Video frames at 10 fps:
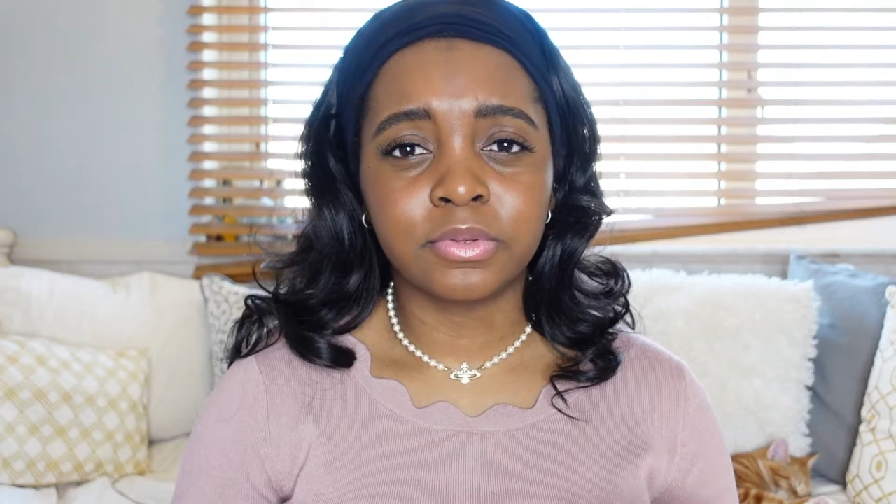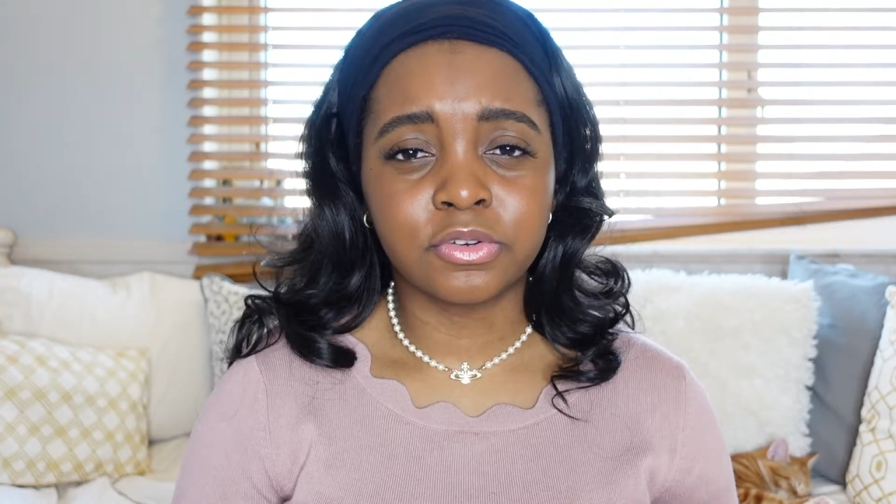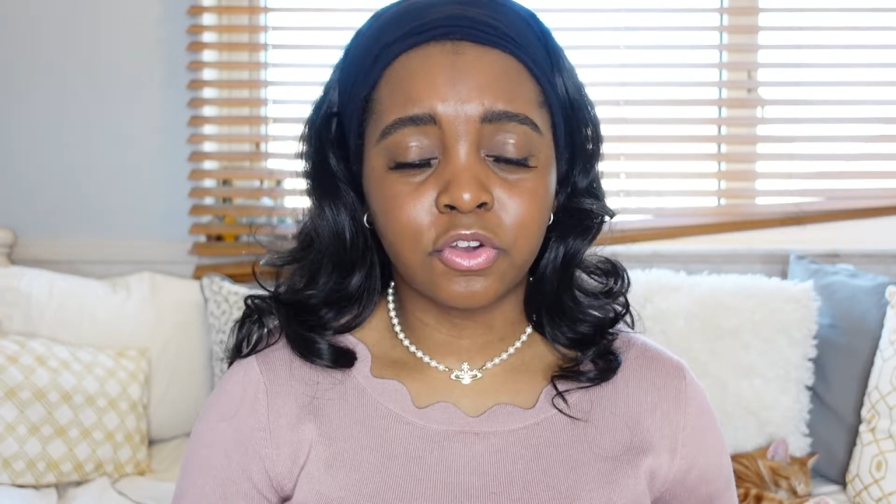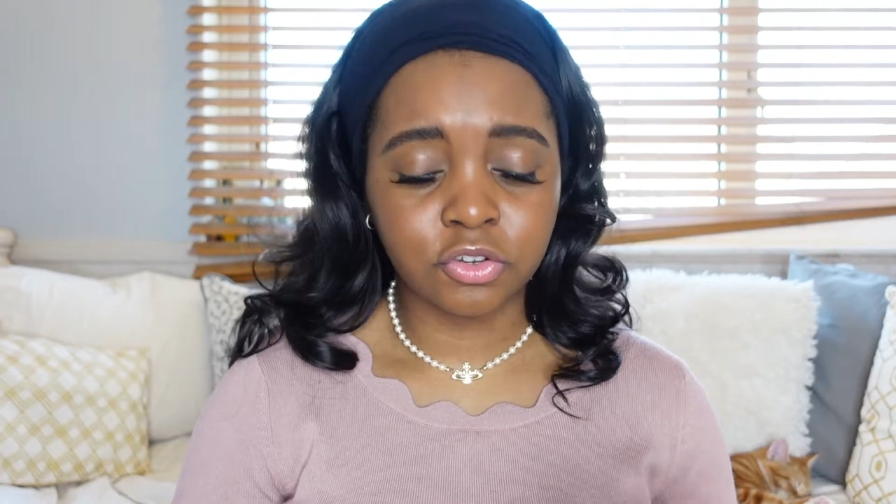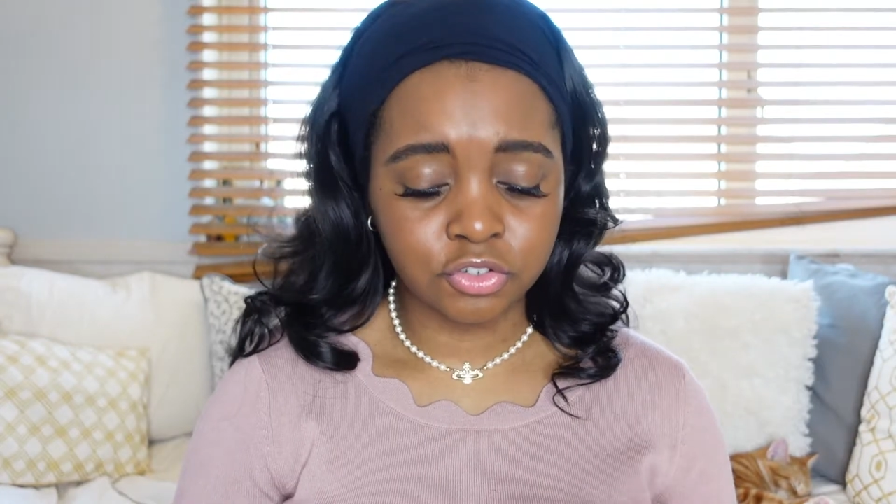
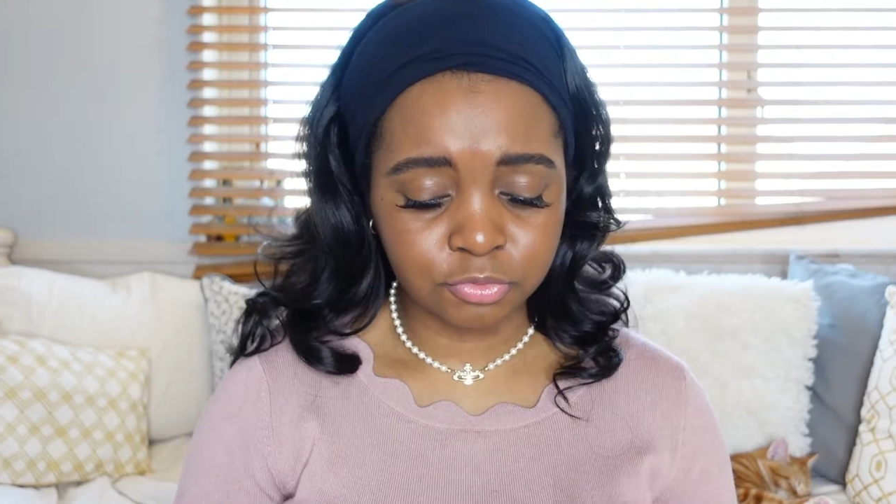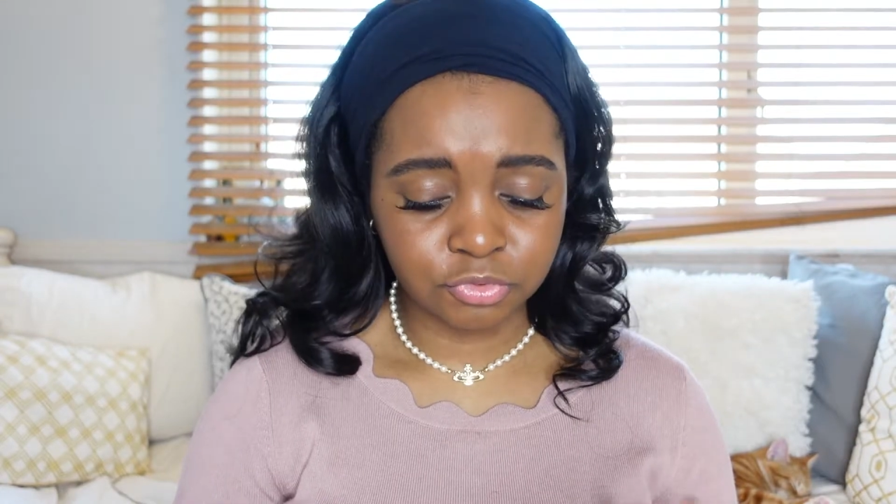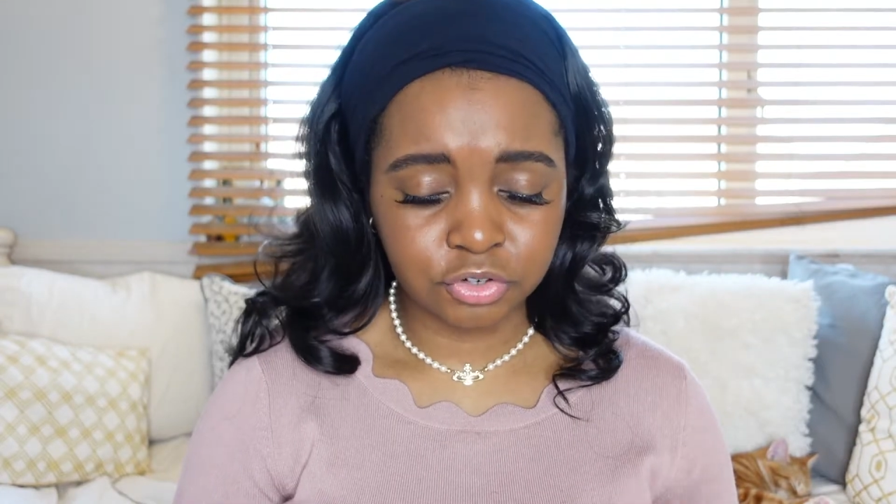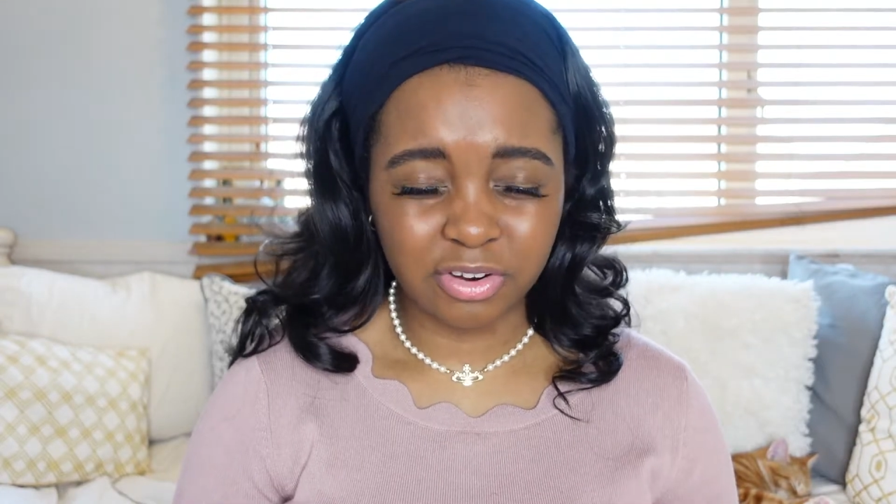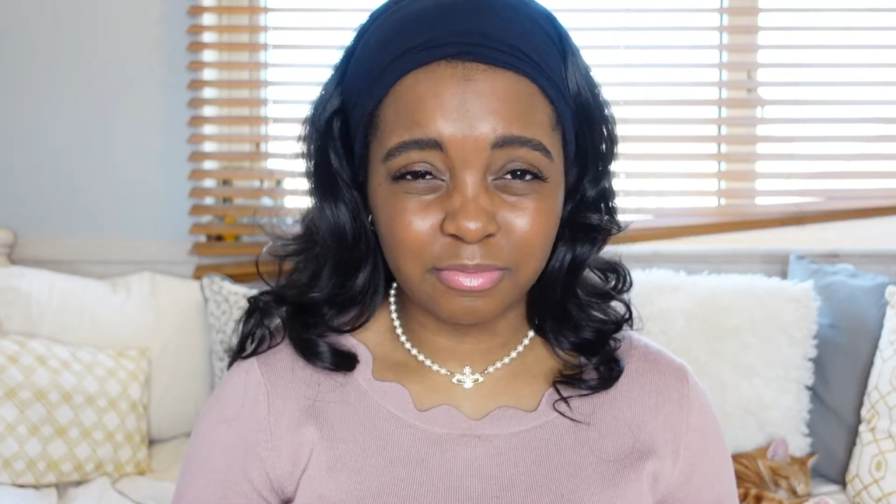costume
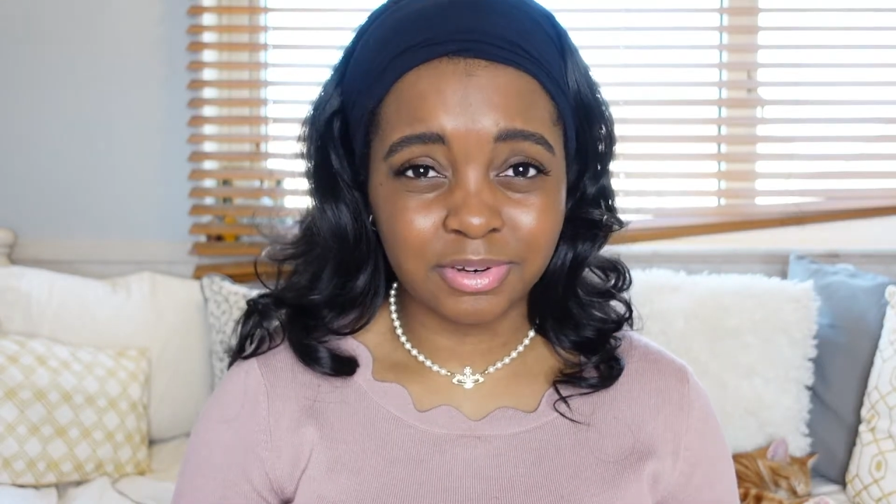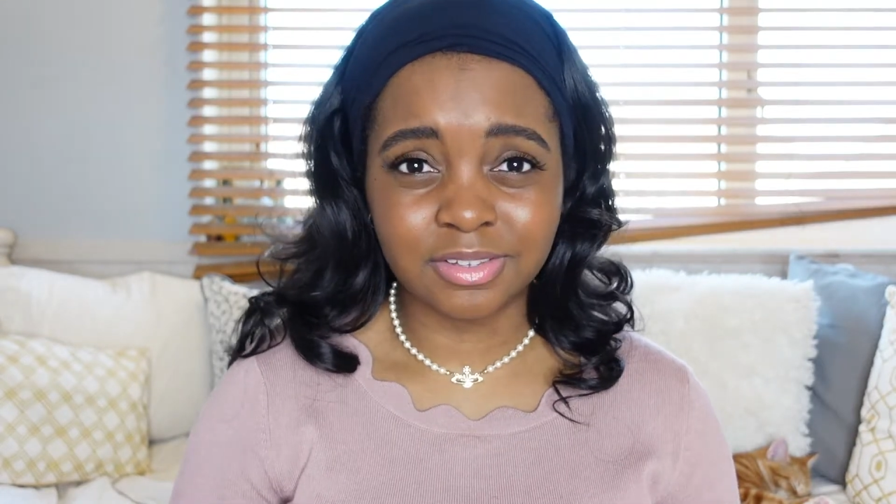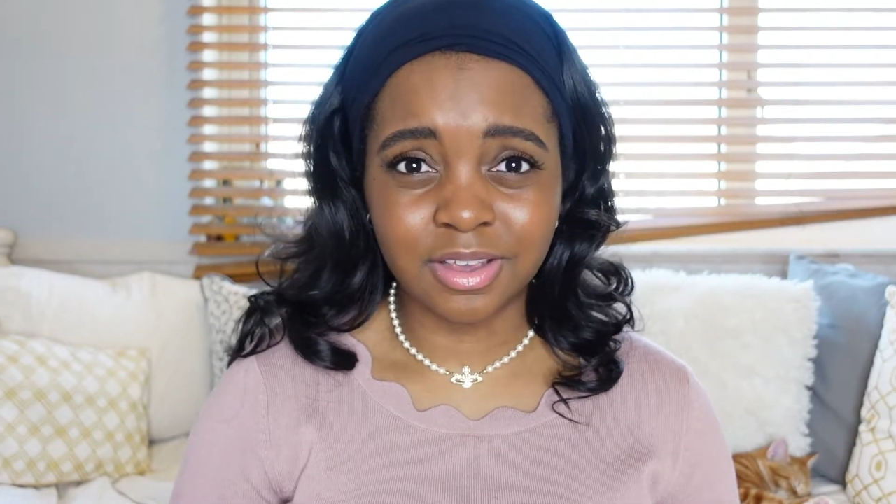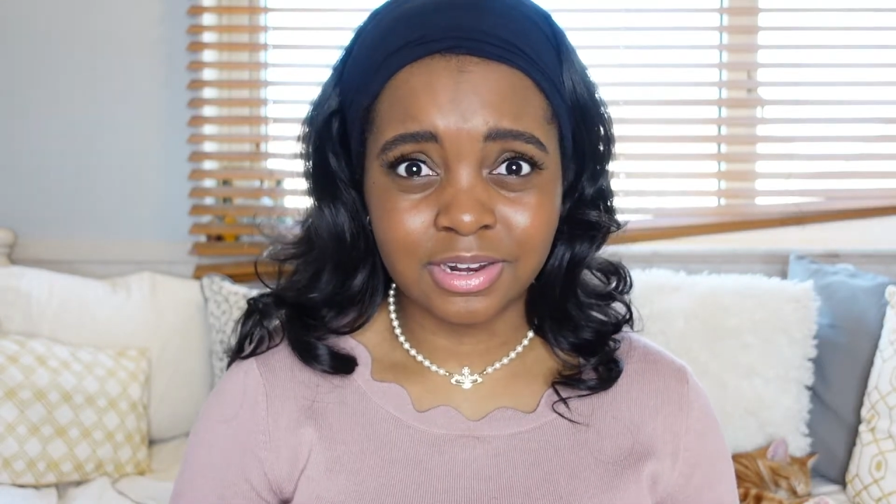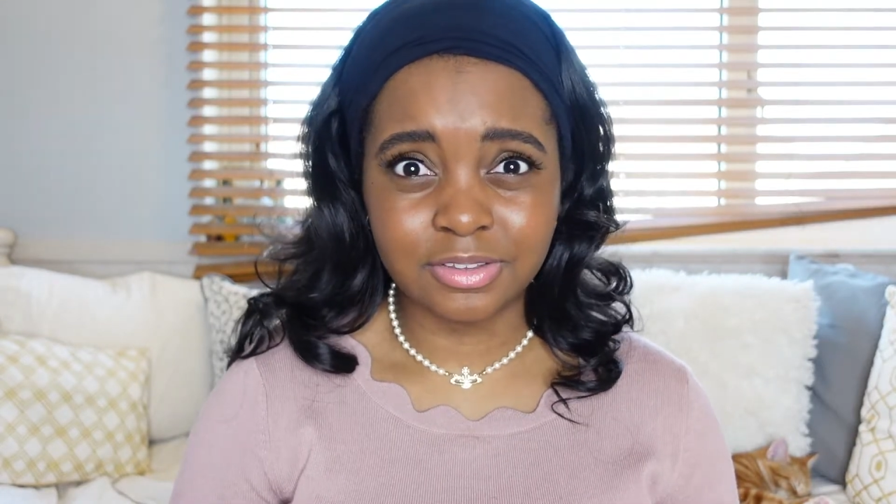jewellery from
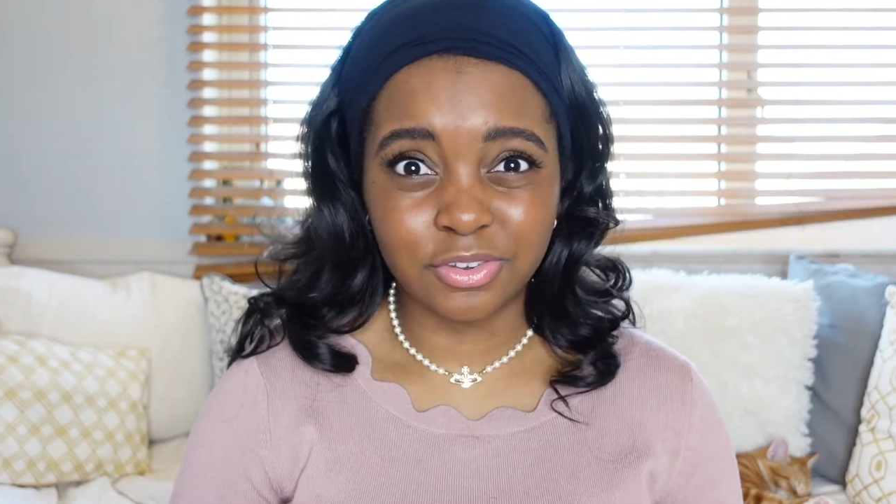designers,